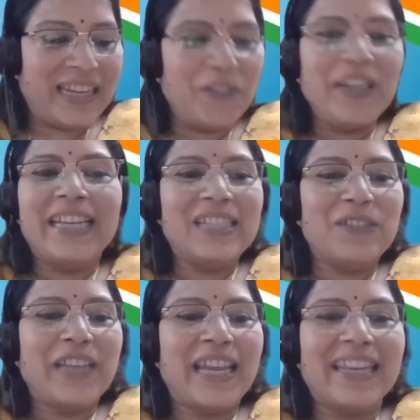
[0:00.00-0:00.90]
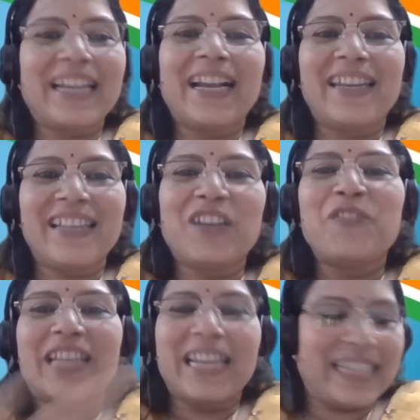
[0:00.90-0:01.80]
now at least we are recording. Now
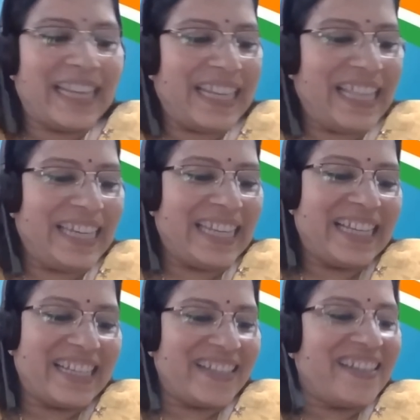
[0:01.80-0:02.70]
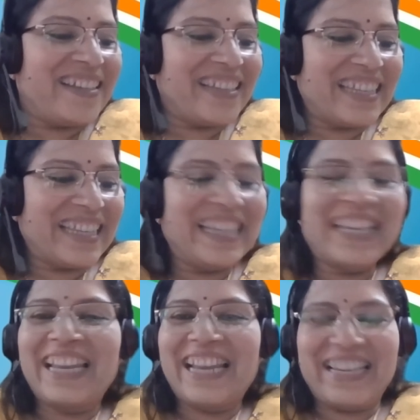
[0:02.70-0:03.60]
we can share the link. He
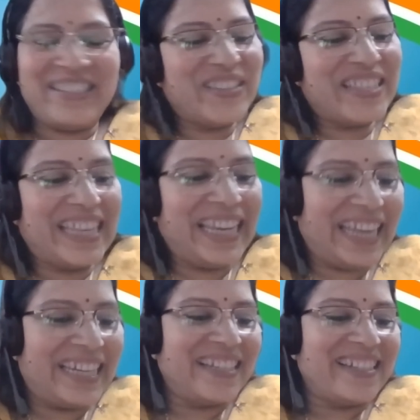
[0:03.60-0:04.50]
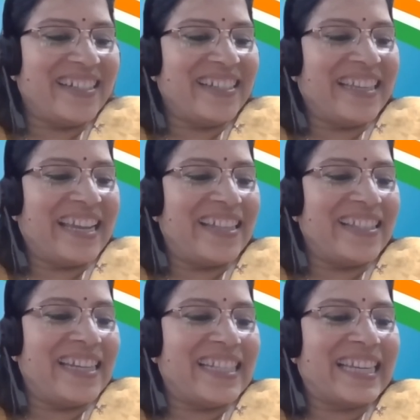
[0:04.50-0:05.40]
can also see later. Yeah,
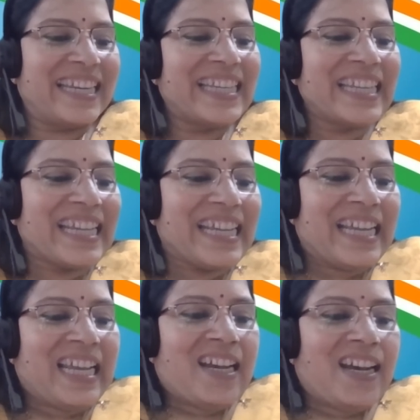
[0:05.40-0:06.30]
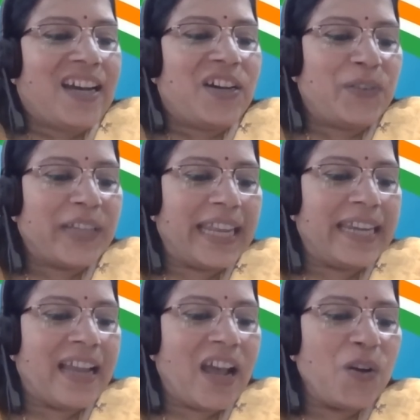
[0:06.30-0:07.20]
that's great.
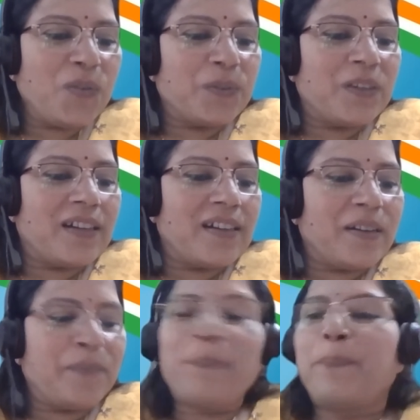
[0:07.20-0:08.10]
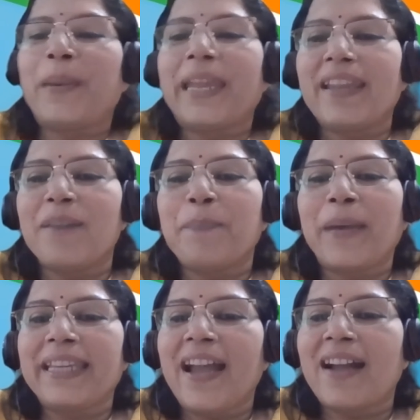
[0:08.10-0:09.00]
Okay, now
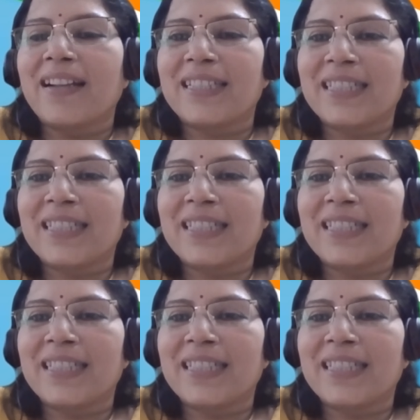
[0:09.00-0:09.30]
Paryag.